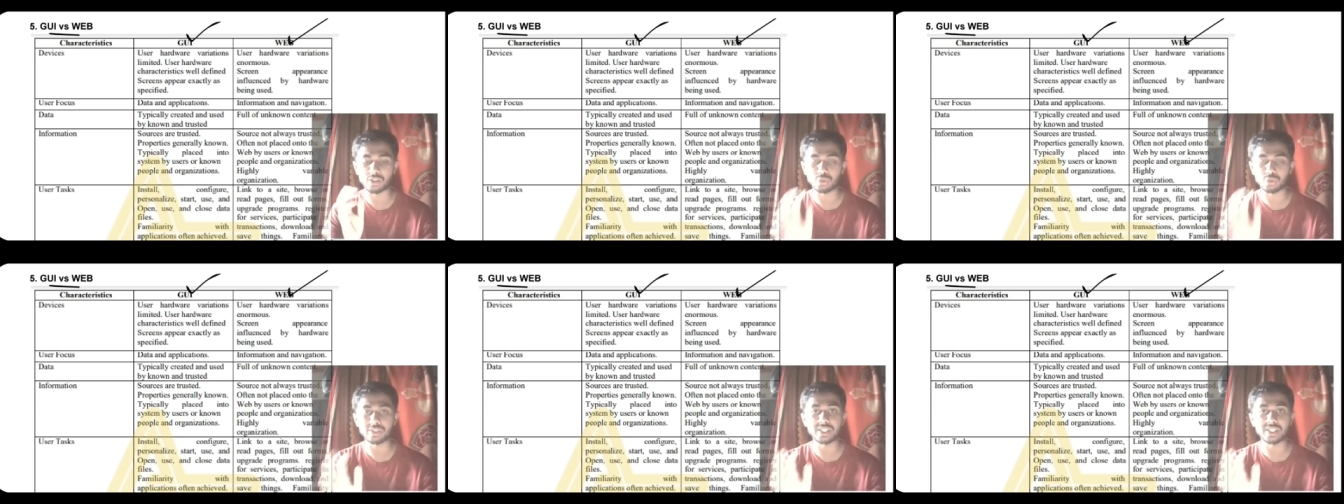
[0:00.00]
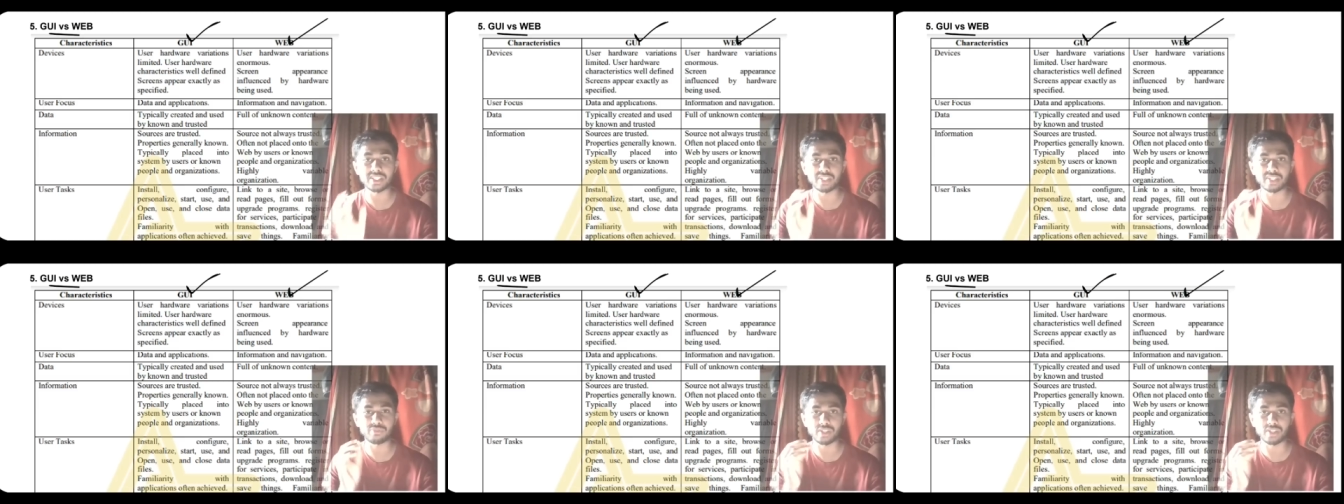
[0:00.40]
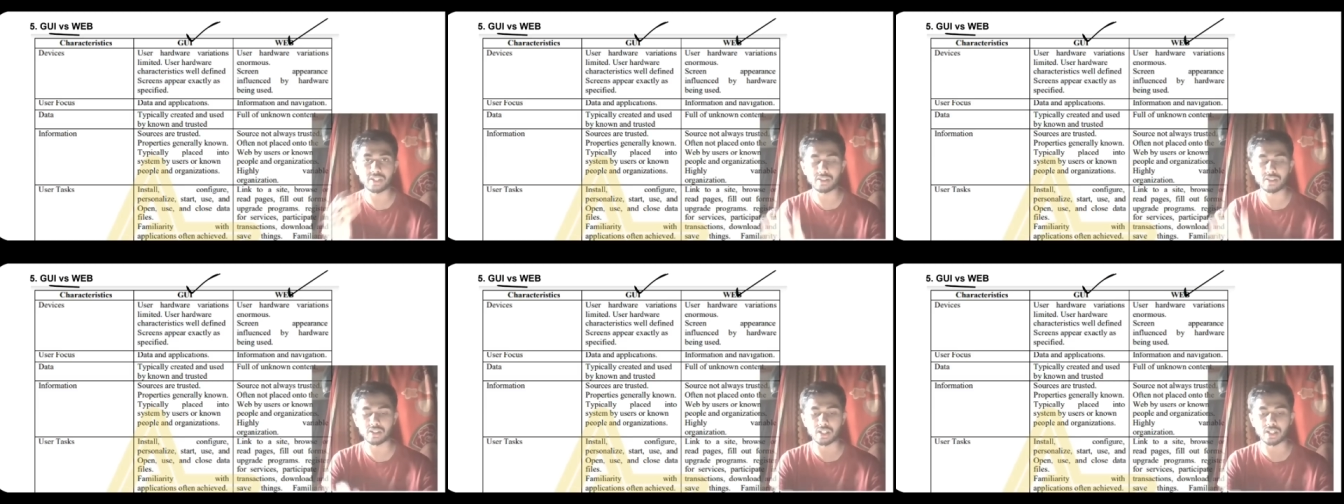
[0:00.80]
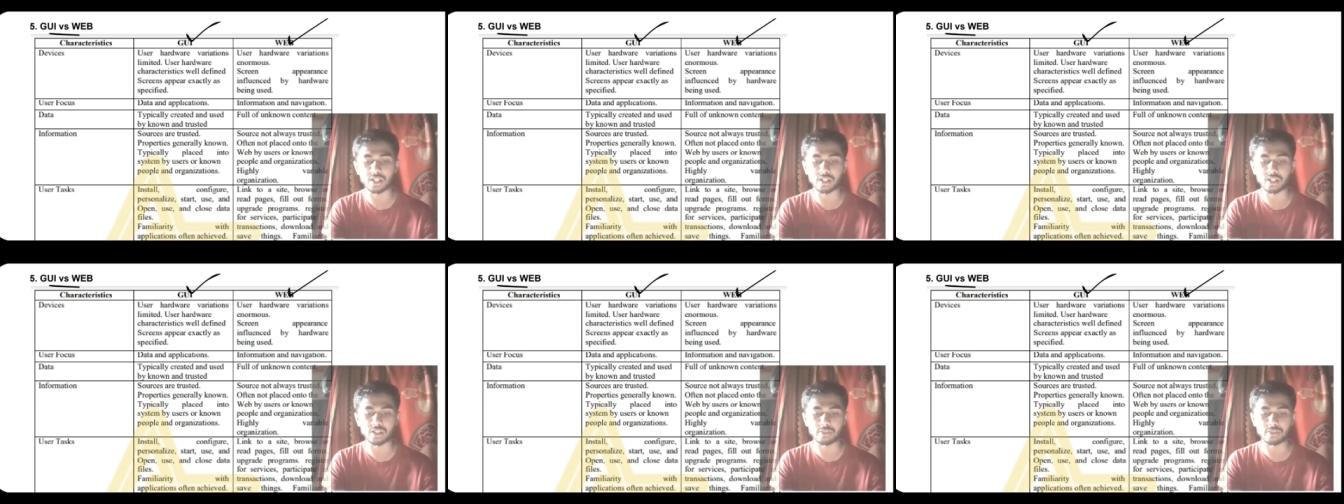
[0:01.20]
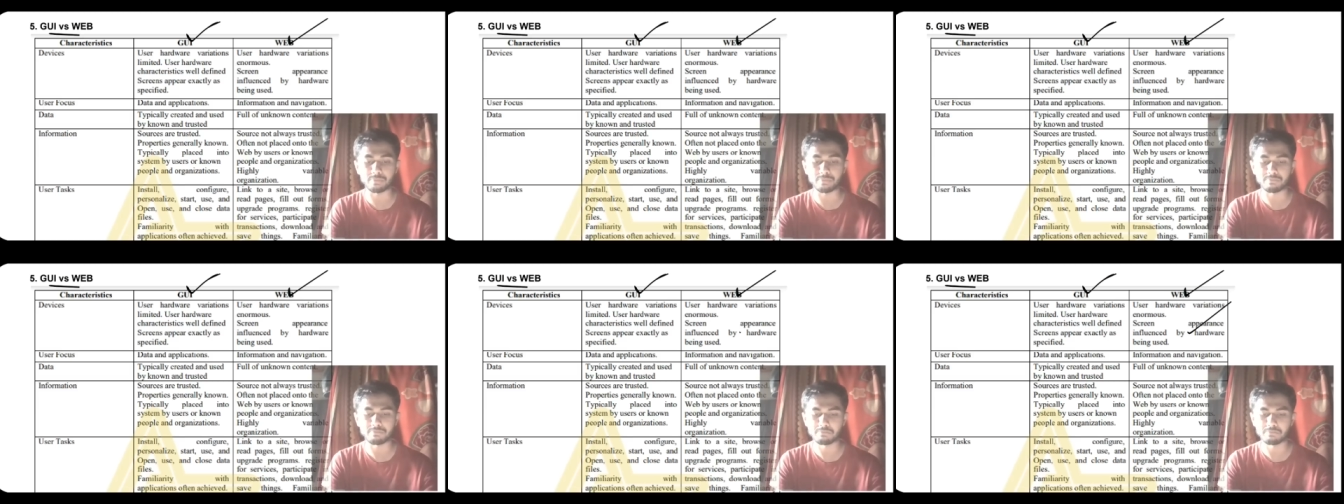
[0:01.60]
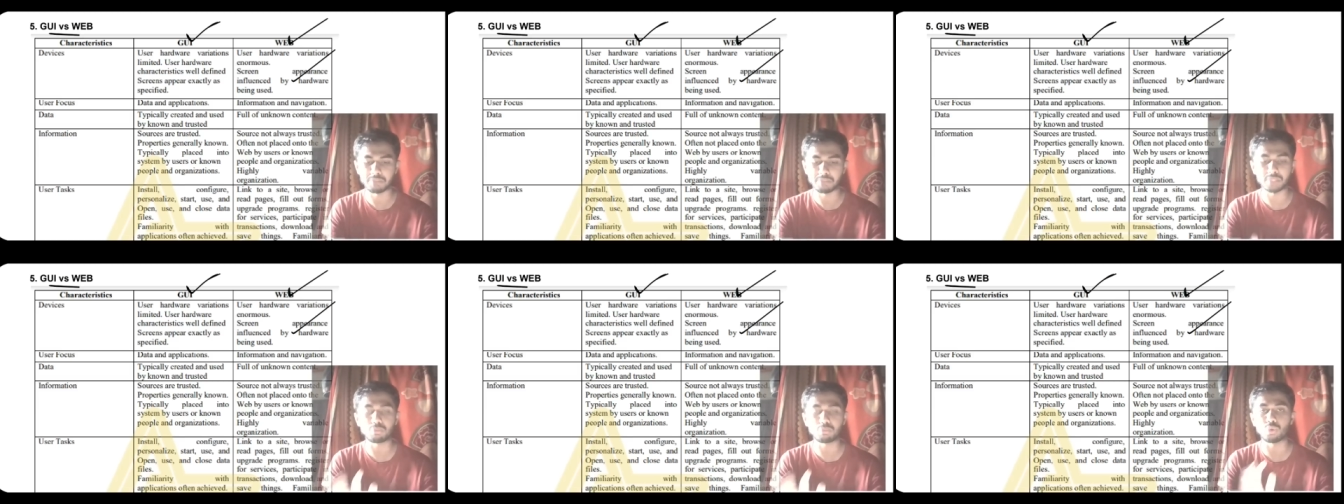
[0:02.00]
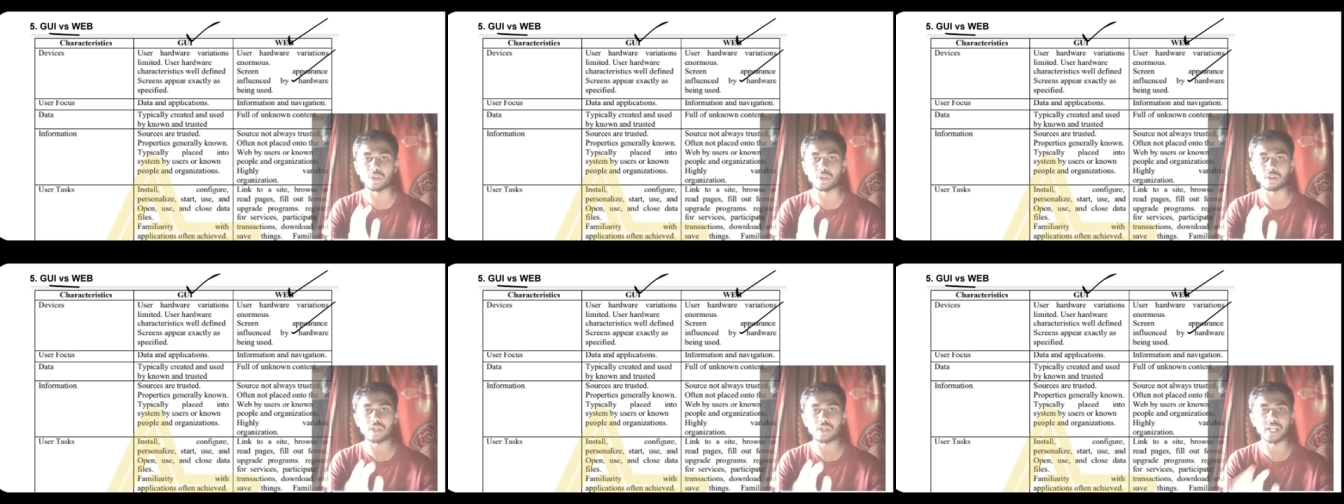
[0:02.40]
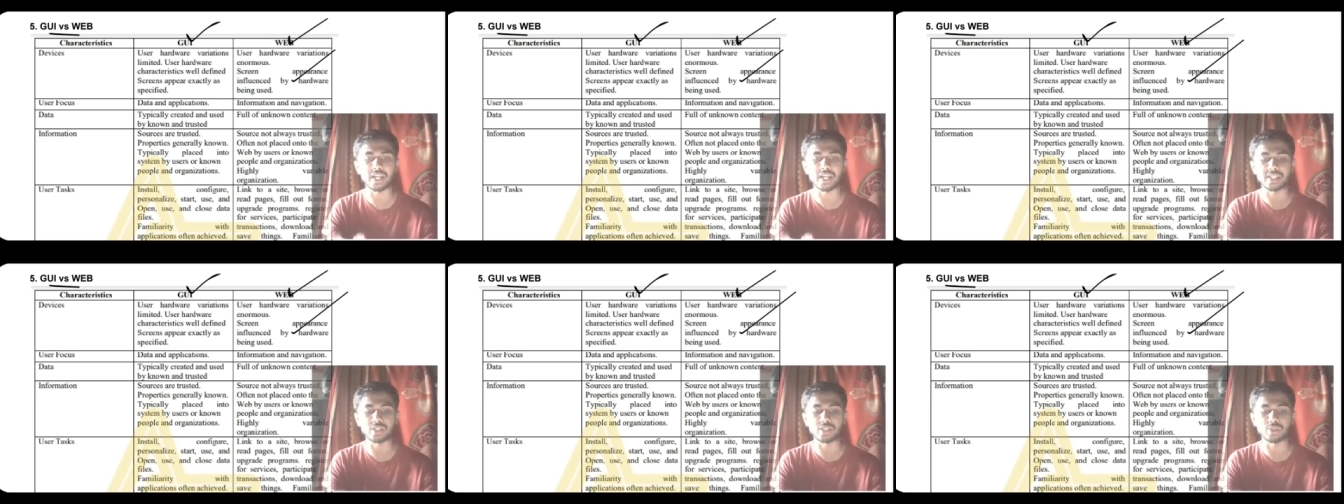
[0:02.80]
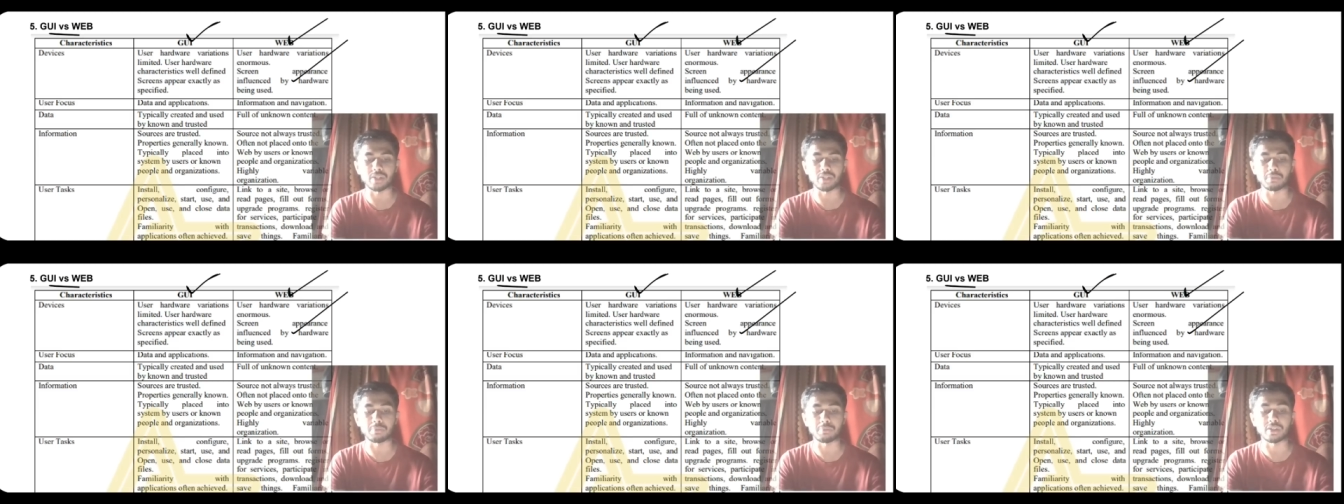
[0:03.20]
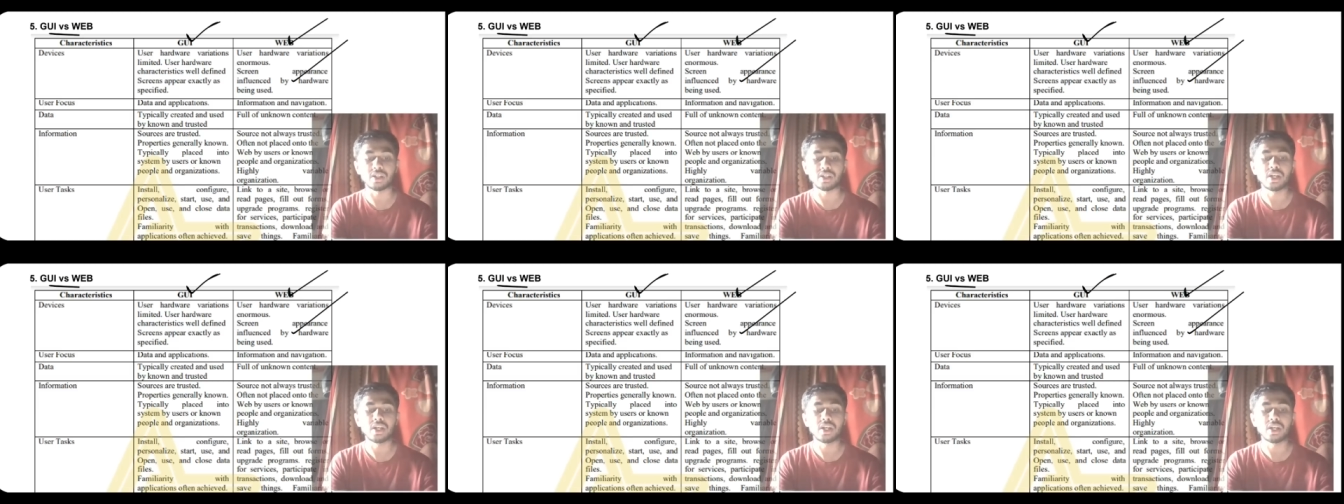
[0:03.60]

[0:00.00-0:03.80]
useless and very uh, means poor okay like that you can remember